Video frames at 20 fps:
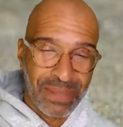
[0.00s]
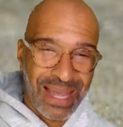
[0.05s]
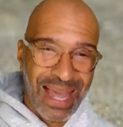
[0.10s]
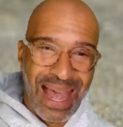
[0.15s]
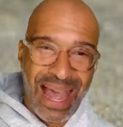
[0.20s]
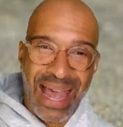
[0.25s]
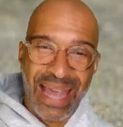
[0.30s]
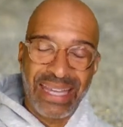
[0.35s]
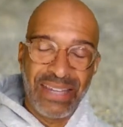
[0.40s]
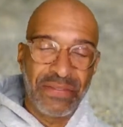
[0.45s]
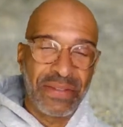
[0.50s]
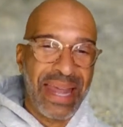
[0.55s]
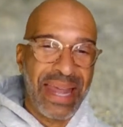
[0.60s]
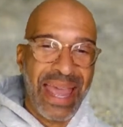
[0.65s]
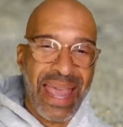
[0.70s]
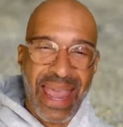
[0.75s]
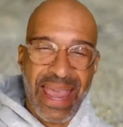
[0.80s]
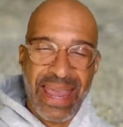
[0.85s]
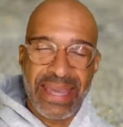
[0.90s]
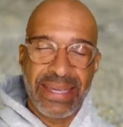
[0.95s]
I even
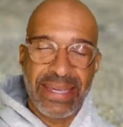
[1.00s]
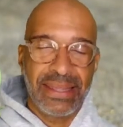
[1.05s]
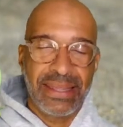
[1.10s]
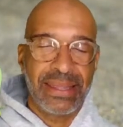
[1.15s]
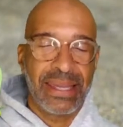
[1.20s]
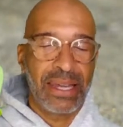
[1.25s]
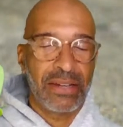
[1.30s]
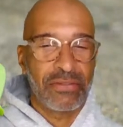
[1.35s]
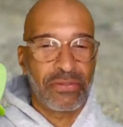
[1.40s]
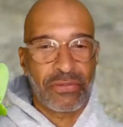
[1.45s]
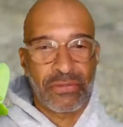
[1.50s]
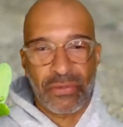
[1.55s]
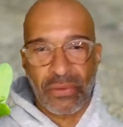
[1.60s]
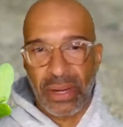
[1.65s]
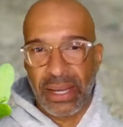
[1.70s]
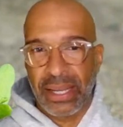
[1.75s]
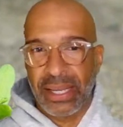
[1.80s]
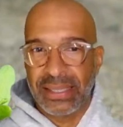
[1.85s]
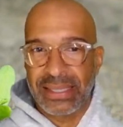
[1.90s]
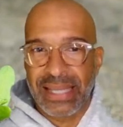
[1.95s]
hate that
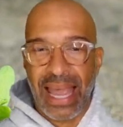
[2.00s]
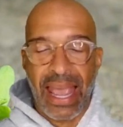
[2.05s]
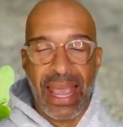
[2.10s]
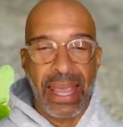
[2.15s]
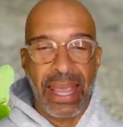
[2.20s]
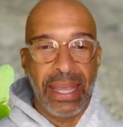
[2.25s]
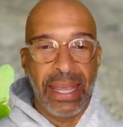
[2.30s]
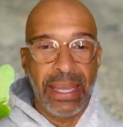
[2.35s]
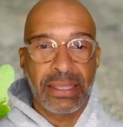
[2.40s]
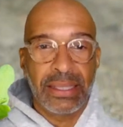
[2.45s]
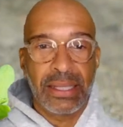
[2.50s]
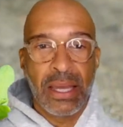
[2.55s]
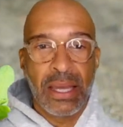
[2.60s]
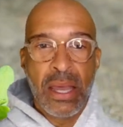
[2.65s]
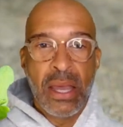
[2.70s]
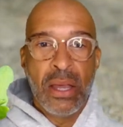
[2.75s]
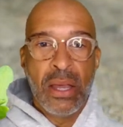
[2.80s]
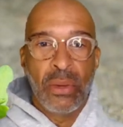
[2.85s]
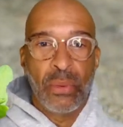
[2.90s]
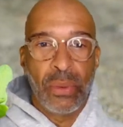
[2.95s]
phrase. I hate
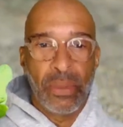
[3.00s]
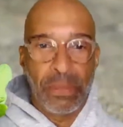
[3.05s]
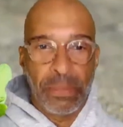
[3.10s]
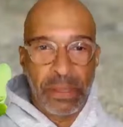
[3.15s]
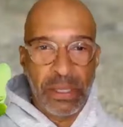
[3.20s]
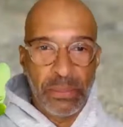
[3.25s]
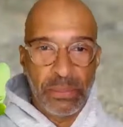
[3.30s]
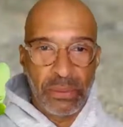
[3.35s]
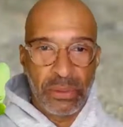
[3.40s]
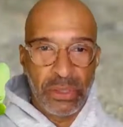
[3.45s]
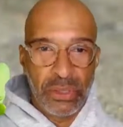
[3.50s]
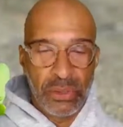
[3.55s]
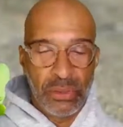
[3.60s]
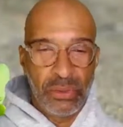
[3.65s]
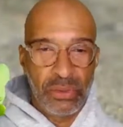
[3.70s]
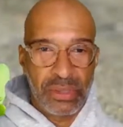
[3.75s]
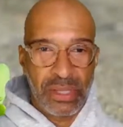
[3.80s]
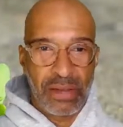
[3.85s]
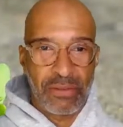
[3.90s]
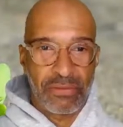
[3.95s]
when people
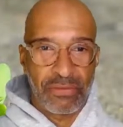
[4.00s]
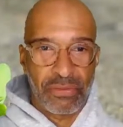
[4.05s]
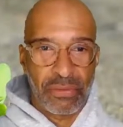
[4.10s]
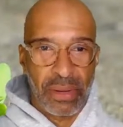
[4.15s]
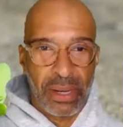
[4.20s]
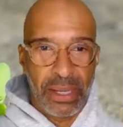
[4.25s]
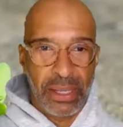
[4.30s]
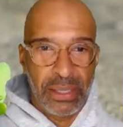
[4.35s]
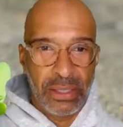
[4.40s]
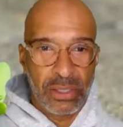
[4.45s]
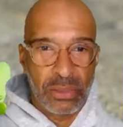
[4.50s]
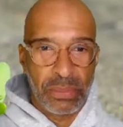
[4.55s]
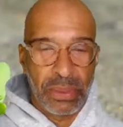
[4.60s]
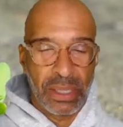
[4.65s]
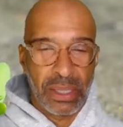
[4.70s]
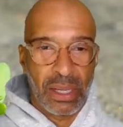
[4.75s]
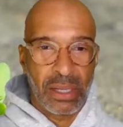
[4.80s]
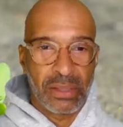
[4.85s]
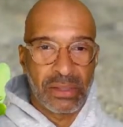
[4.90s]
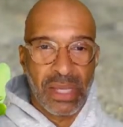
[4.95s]
use that phrase
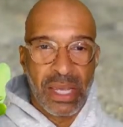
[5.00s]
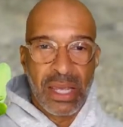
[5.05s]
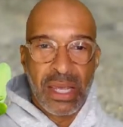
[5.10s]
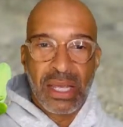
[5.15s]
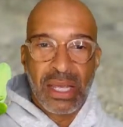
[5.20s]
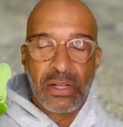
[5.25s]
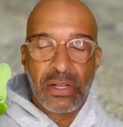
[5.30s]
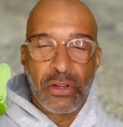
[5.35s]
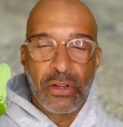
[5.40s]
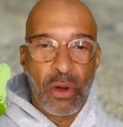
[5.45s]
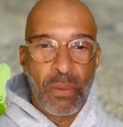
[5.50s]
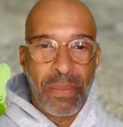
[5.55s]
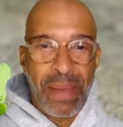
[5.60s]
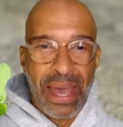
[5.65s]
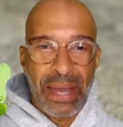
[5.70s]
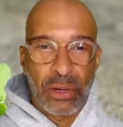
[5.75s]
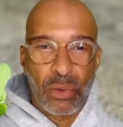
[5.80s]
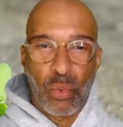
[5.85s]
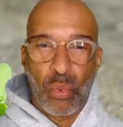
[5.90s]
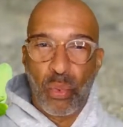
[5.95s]
because no
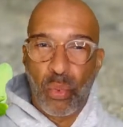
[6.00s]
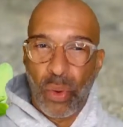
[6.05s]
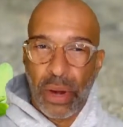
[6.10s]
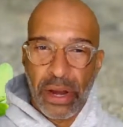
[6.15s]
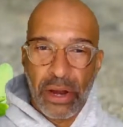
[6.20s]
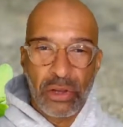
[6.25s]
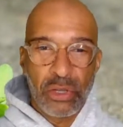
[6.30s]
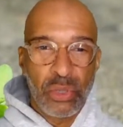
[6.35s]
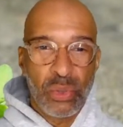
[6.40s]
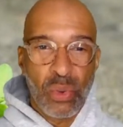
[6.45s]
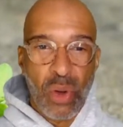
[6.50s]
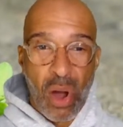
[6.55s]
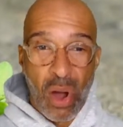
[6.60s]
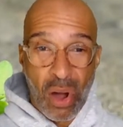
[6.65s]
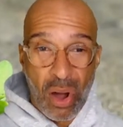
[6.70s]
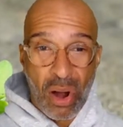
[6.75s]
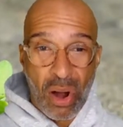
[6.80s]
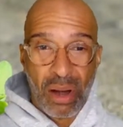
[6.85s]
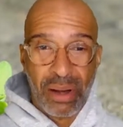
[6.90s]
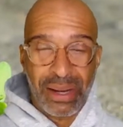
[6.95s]
matter where you
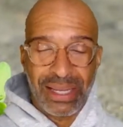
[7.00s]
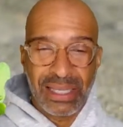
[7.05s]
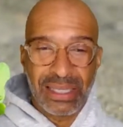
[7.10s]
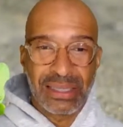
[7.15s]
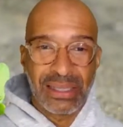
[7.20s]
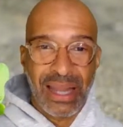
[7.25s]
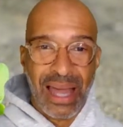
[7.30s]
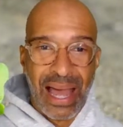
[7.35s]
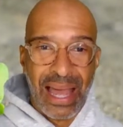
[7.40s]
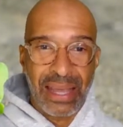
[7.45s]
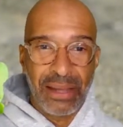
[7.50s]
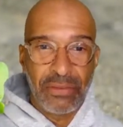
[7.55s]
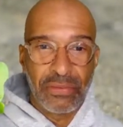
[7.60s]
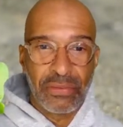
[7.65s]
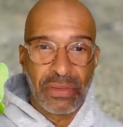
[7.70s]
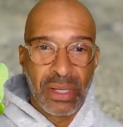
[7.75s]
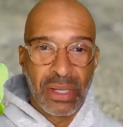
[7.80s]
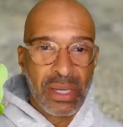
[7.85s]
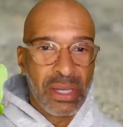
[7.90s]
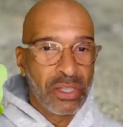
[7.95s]
are in life,
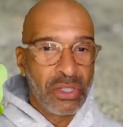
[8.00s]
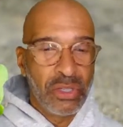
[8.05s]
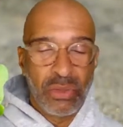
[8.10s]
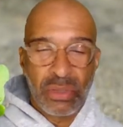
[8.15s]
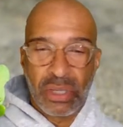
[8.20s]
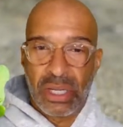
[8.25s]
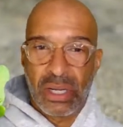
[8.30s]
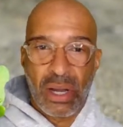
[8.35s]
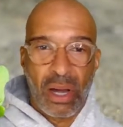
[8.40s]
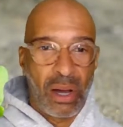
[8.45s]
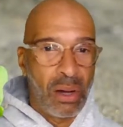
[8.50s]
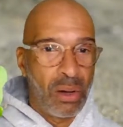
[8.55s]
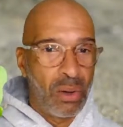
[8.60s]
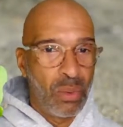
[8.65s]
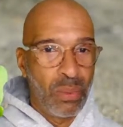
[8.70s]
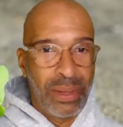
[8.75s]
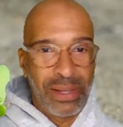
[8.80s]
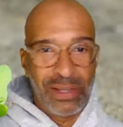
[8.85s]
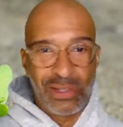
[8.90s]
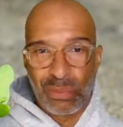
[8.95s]
you can
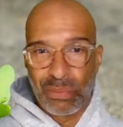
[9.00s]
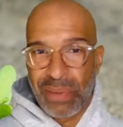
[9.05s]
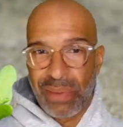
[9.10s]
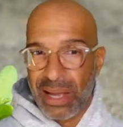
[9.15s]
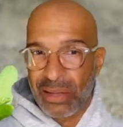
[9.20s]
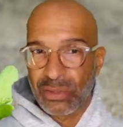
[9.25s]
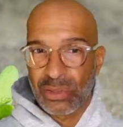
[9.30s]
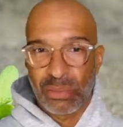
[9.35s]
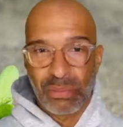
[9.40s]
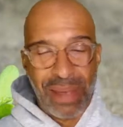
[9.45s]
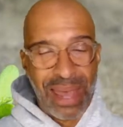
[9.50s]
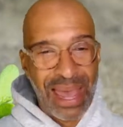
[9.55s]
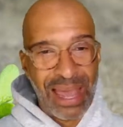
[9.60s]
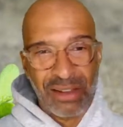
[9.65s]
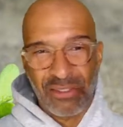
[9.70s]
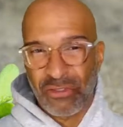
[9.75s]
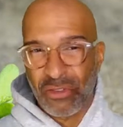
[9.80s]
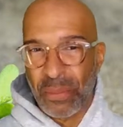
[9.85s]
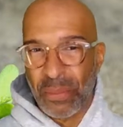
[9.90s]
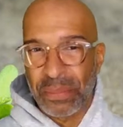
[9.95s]
always bounce back
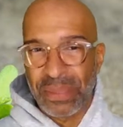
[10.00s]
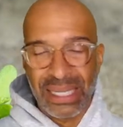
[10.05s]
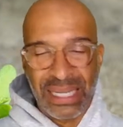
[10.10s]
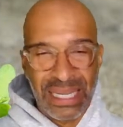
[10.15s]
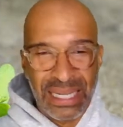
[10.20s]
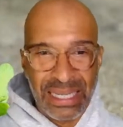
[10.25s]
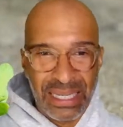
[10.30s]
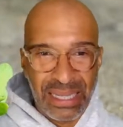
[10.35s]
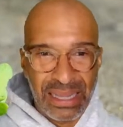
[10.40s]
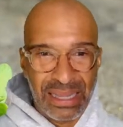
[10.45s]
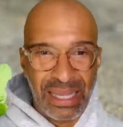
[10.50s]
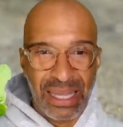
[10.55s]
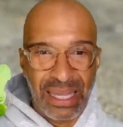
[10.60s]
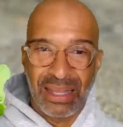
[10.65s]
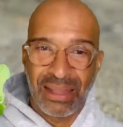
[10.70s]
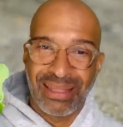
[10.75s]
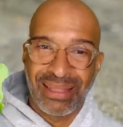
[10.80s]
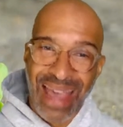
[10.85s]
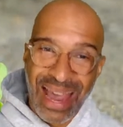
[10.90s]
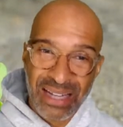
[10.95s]
from
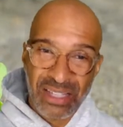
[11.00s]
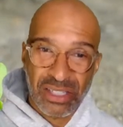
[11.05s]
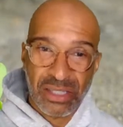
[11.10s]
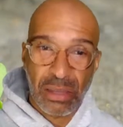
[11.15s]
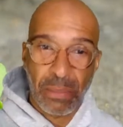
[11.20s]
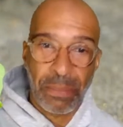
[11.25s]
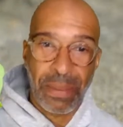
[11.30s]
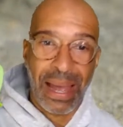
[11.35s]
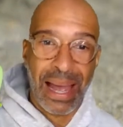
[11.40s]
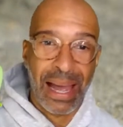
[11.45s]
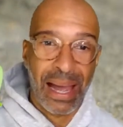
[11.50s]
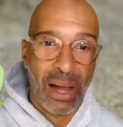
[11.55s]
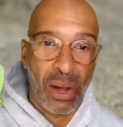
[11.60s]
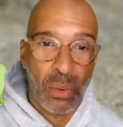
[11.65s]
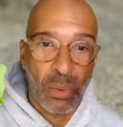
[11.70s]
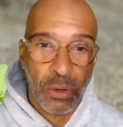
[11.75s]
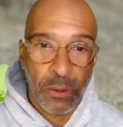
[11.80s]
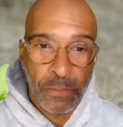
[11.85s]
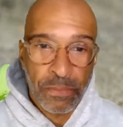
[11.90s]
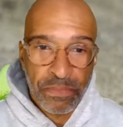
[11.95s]
anything. That's the
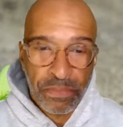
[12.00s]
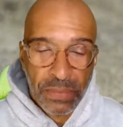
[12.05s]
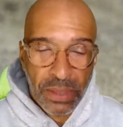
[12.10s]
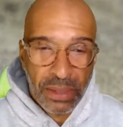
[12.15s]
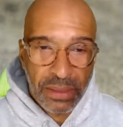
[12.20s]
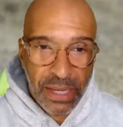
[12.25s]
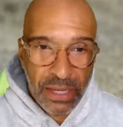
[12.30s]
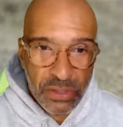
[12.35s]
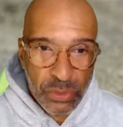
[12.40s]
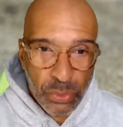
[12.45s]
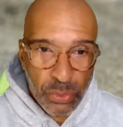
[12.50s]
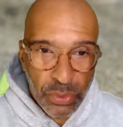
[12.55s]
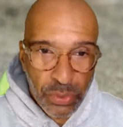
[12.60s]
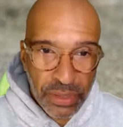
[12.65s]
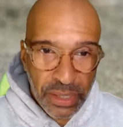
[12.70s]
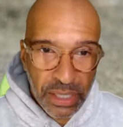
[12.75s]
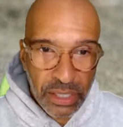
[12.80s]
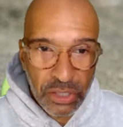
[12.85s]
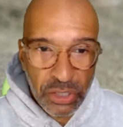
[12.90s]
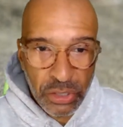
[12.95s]
power that's
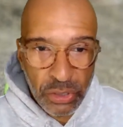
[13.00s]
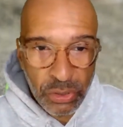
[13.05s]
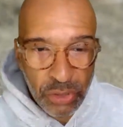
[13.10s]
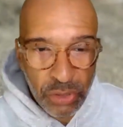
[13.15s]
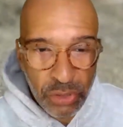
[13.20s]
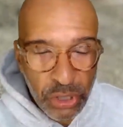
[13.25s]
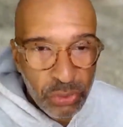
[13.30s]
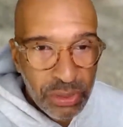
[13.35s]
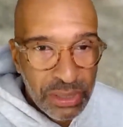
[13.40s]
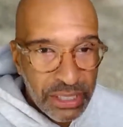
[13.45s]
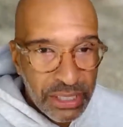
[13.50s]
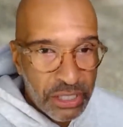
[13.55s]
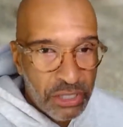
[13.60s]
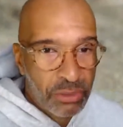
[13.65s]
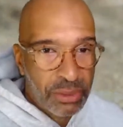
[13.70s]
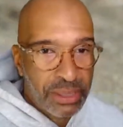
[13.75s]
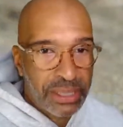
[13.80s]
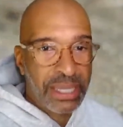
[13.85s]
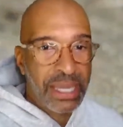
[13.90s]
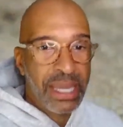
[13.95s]
within you. You
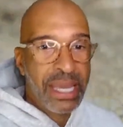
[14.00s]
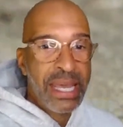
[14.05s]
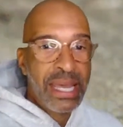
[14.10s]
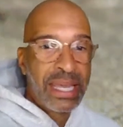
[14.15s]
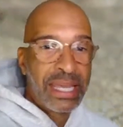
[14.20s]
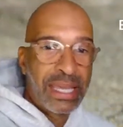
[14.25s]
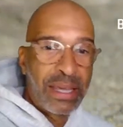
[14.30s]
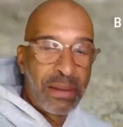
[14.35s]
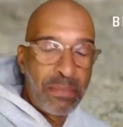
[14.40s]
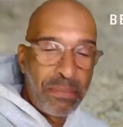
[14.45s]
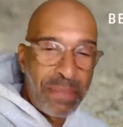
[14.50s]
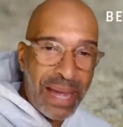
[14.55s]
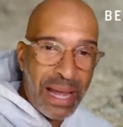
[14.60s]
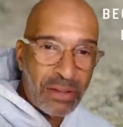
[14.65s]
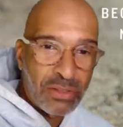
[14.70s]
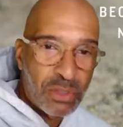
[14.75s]
literally can bounce